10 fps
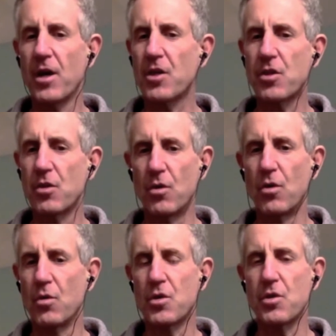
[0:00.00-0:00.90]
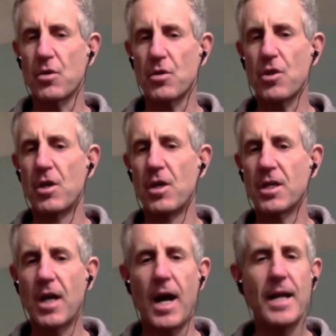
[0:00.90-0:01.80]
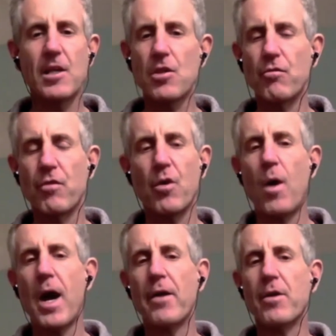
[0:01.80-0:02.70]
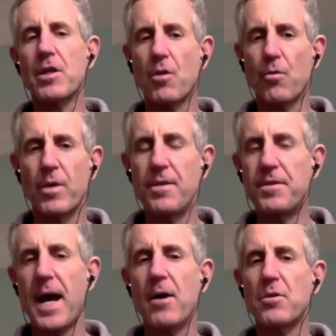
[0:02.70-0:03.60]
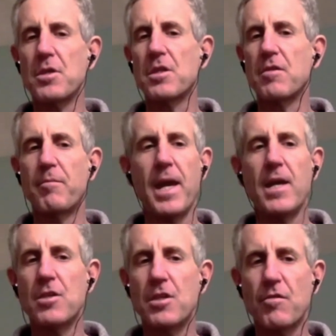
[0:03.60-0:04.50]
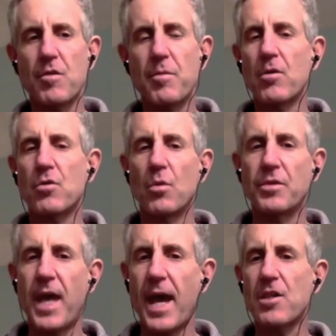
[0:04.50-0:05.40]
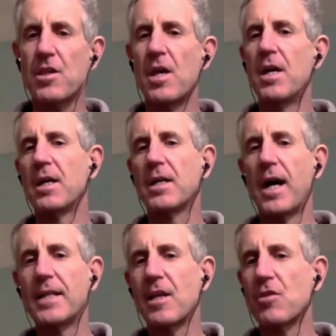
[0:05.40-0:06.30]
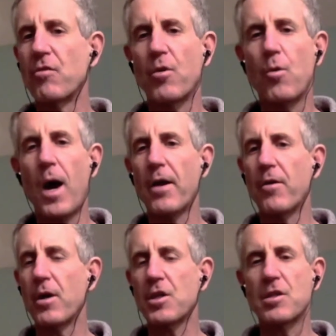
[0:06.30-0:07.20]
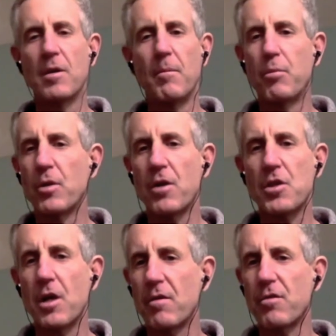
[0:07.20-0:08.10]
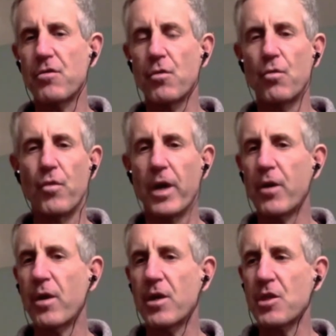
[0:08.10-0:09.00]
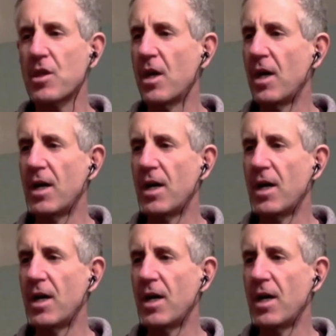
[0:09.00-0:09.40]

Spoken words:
us who search. God doesn't require us to read thousands of pages of spiritual text. God doesn't require us to put ourselves through rigorous